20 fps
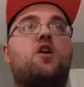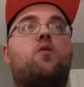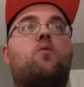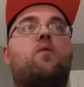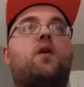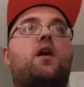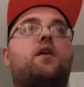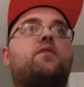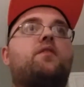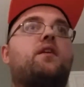
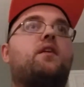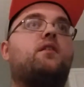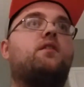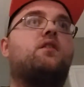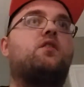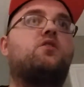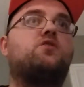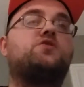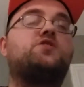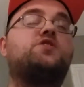while the
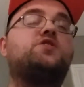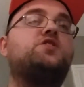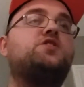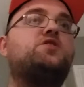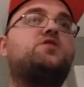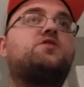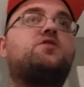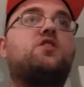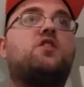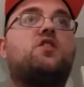her
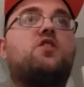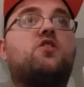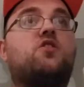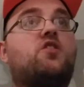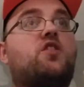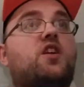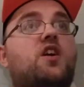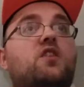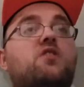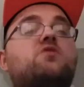sister, her
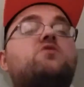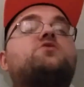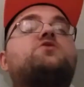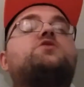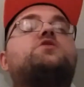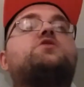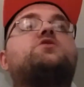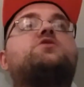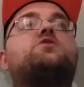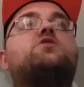younger
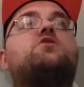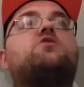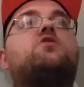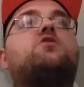sister,